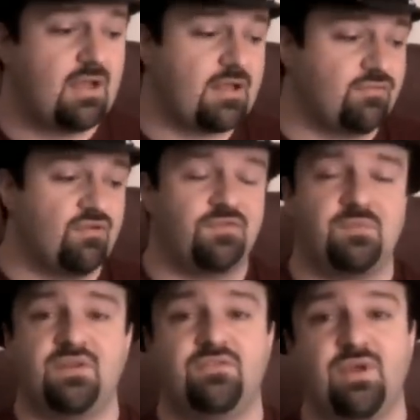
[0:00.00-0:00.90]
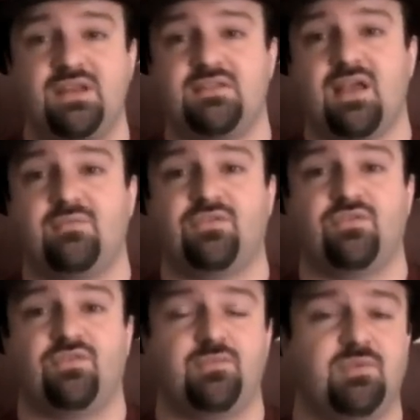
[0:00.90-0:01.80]
I don't know if I'm going to do it anytime
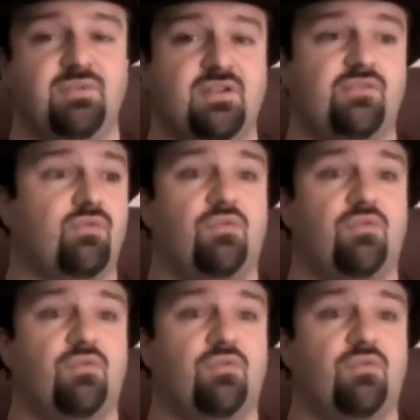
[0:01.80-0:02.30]
soon simply because